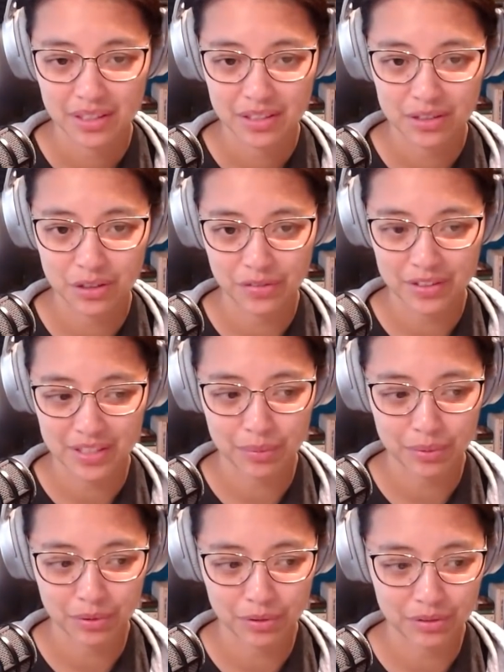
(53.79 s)
So, for
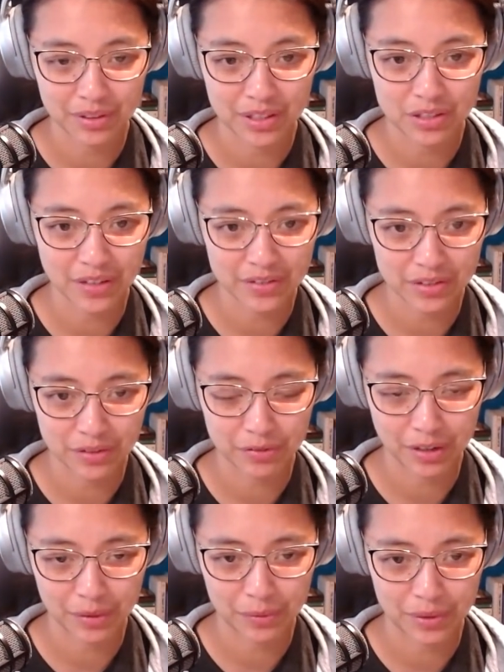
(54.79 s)
example, in the JavaScript
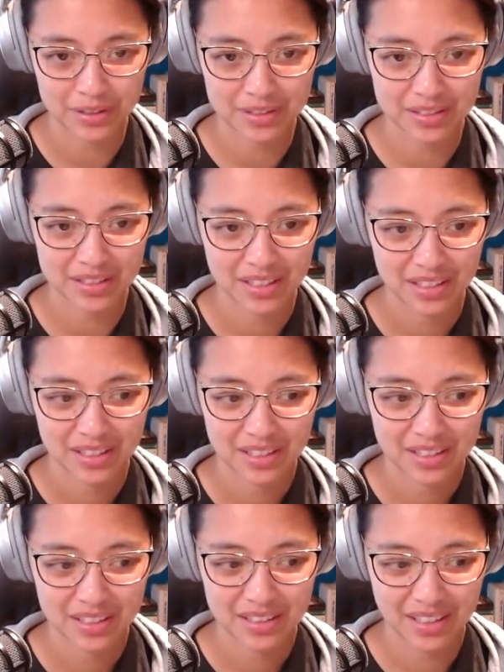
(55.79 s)
frameworks,
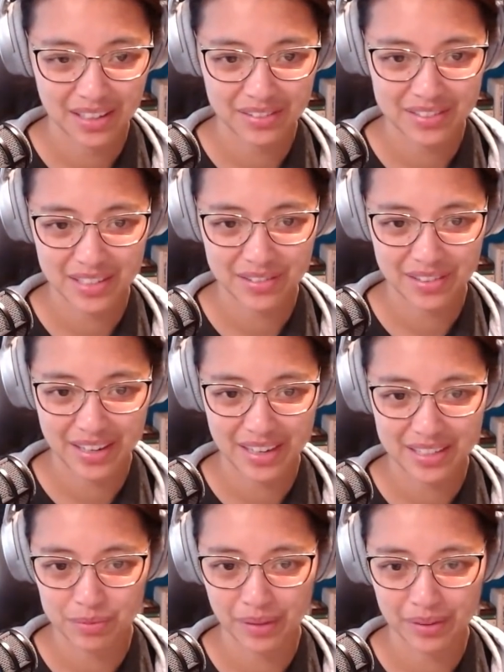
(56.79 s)
I would say
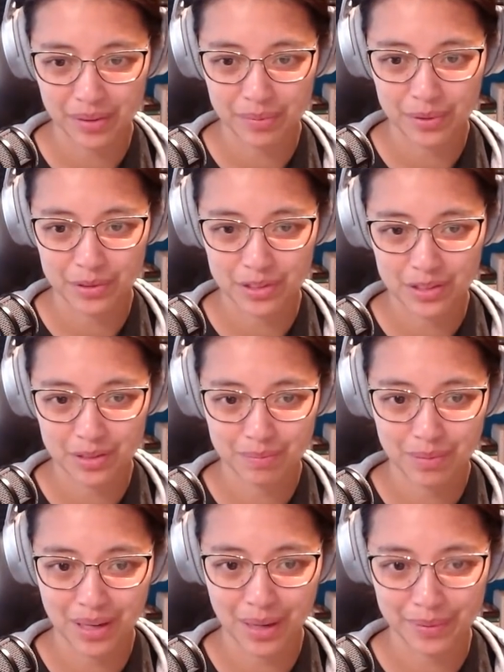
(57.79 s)
React is probably the
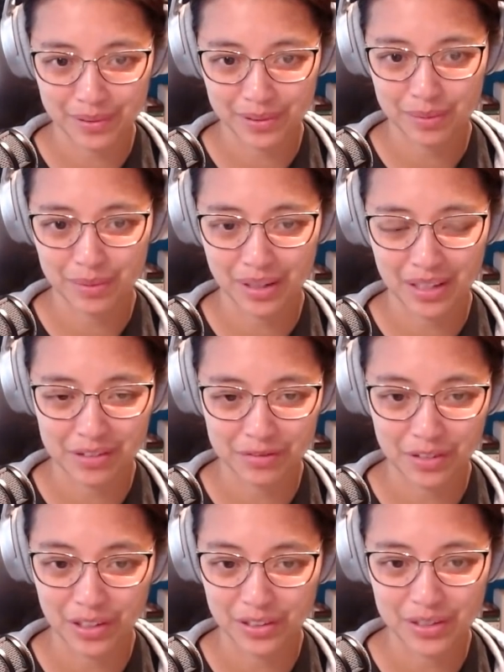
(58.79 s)
most popular by
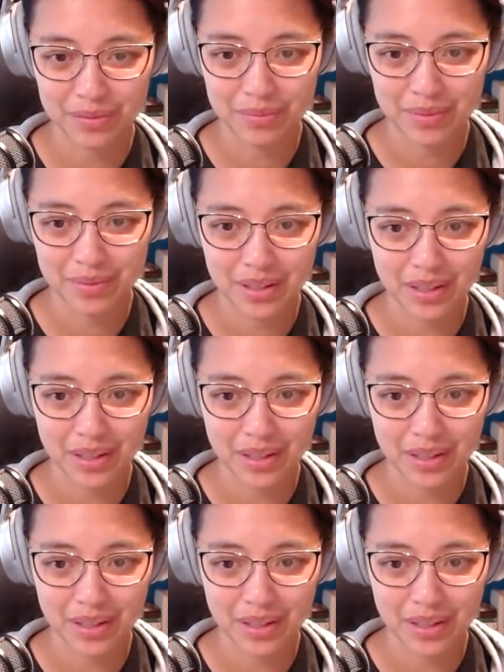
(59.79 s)
volume.